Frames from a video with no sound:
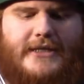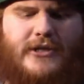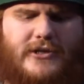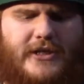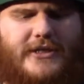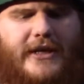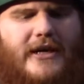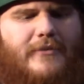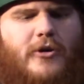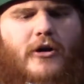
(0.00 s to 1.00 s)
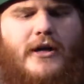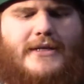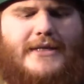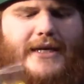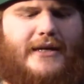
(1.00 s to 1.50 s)
Usually it's going to come
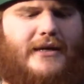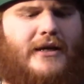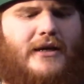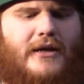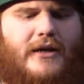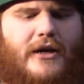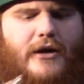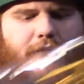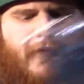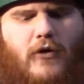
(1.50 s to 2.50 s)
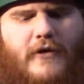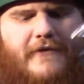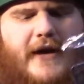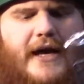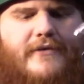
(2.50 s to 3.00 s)
across in, you know, 4 or
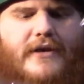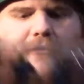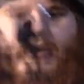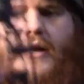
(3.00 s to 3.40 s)
5 different